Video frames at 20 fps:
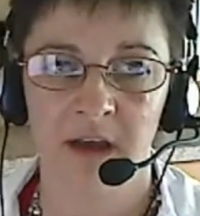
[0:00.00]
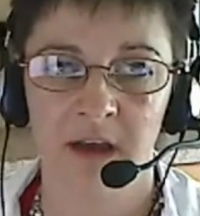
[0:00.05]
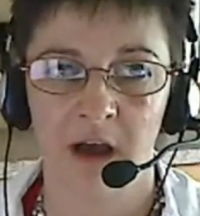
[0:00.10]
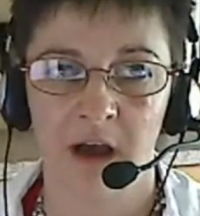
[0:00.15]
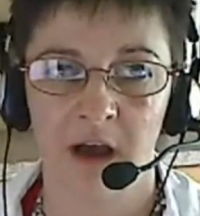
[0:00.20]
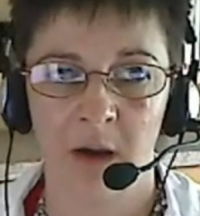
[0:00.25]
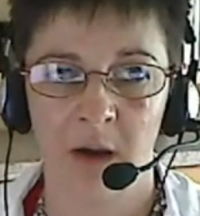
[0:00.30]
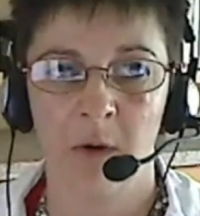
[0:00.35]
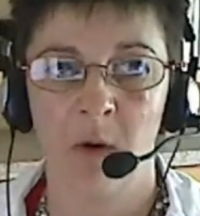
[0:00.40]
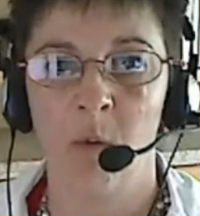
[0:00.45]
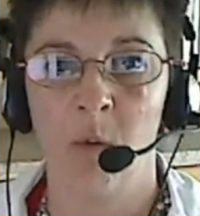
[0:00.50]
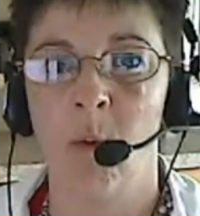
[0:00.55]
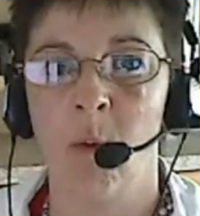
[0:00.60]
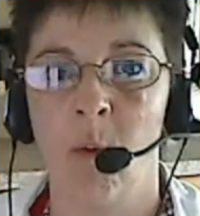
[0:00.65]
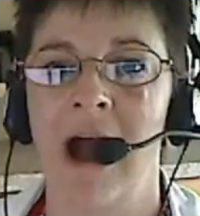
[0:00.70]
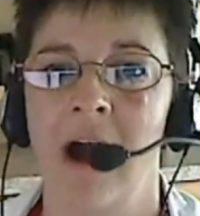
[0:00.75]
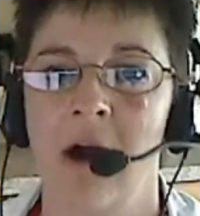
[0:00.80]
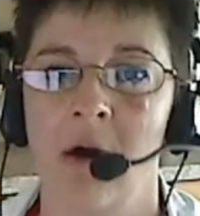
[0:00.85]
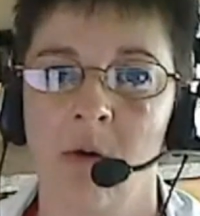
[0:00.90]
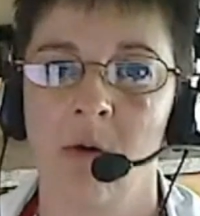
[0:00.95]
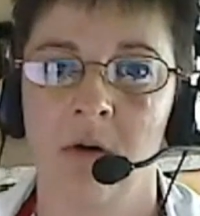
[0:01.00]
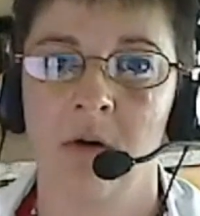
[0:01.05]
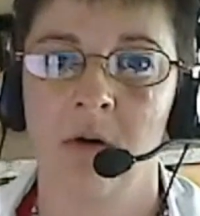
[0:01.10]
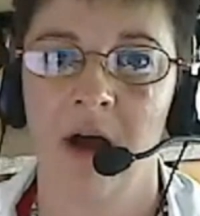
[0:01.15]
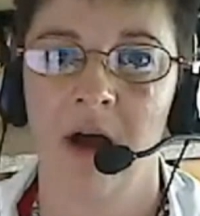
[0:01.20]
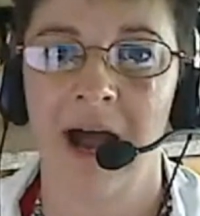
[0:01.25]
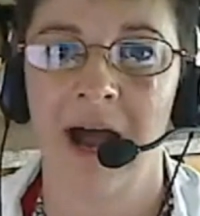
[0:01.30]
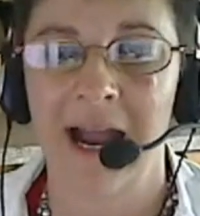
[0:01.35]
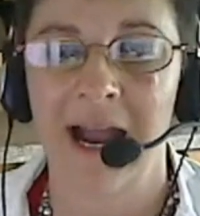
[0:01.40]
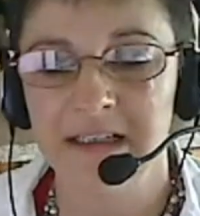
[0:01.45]
wow,
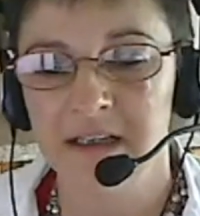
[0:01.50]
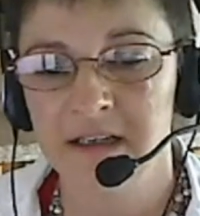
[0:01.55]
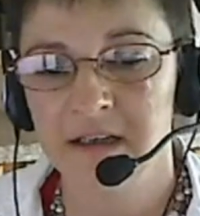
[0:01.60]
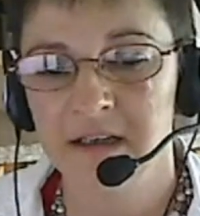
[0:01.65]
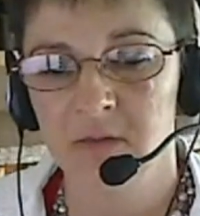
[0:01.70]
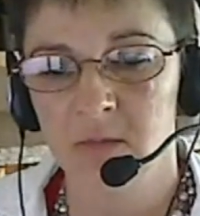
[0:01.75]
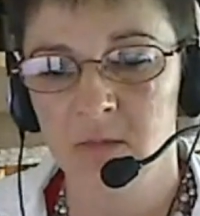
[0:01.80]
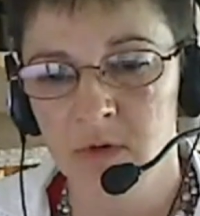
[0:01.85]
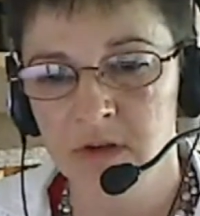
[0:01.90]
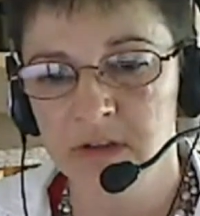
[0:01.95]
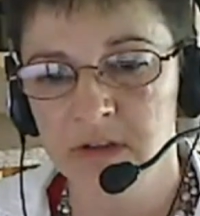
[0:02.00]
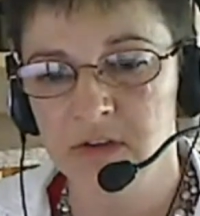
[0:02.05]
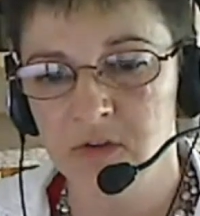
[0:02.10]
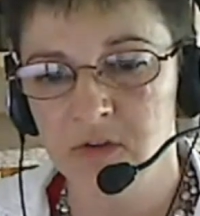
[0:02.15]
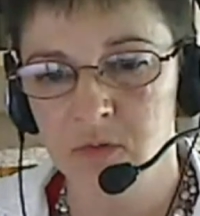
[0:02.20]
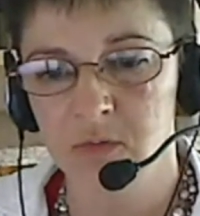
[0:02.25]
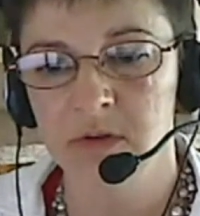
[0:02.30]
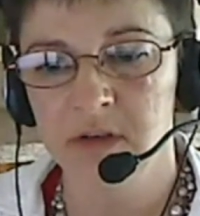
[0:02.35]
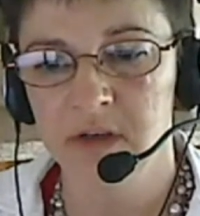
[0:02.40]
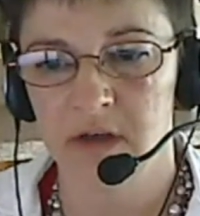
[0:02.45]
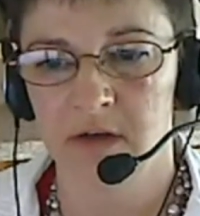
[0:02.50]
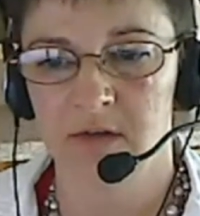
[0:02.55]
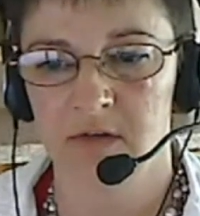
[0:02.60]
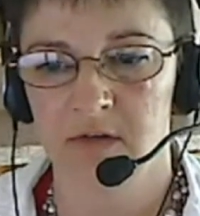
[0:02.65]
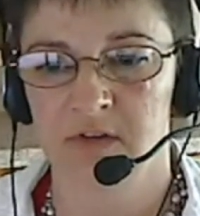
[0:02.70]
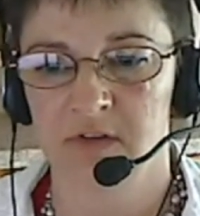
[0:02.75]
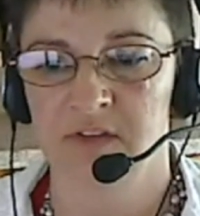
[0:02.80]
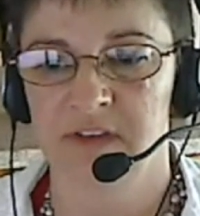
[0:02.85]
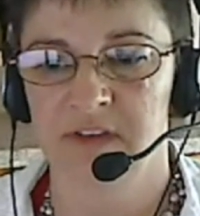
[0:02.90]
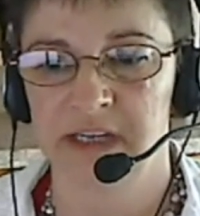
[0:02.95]
I didn't really truly
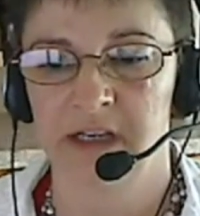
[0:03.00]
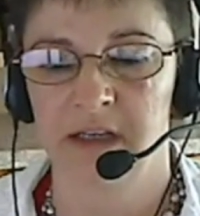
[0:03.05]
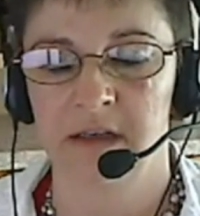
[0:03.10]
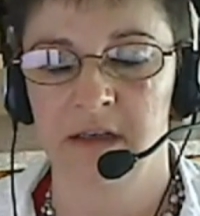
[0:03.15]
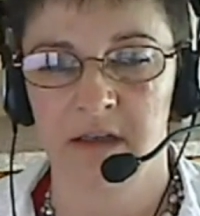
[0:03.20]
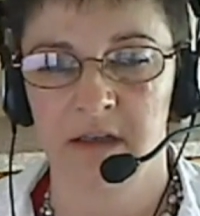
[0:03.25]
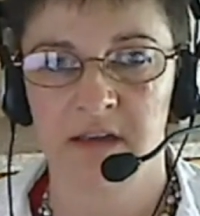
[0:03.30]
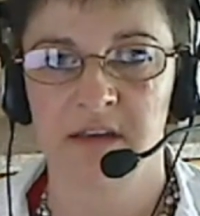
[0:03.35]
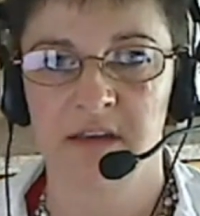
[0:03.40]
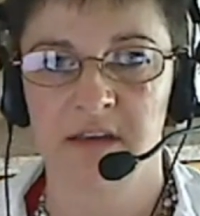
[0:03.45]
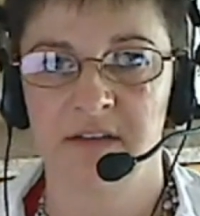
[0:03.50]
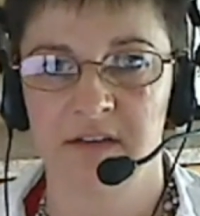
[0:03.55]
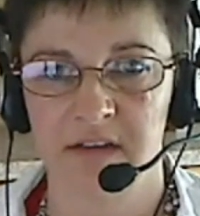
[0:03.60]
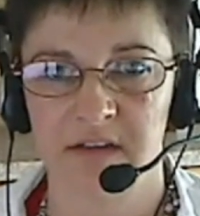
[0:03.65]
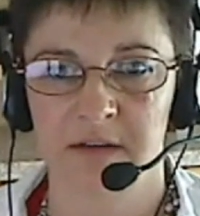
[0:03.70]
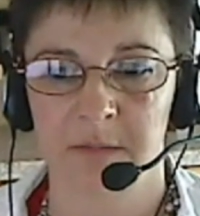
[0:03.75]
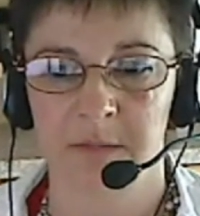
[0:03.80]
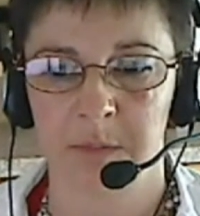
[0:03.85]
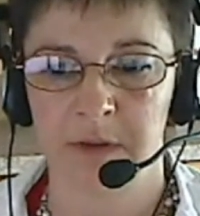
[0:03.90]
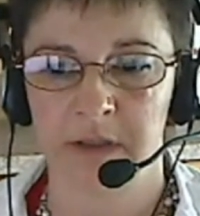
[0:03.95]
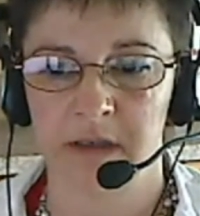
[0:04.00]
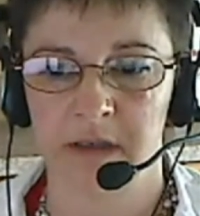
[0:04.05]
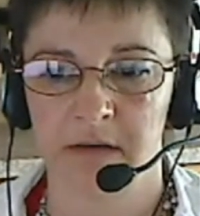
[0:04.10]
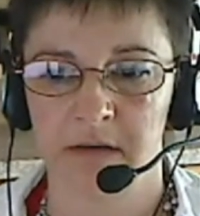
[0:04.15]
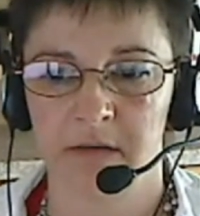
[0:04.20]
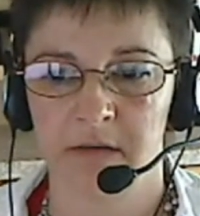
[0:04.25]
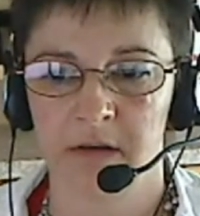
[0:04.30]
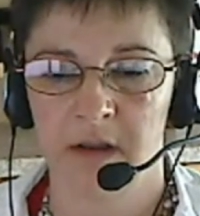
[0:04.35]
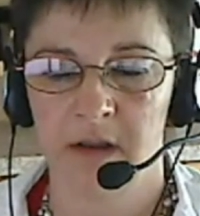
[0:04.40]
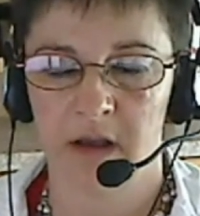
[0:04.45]
understand this discipline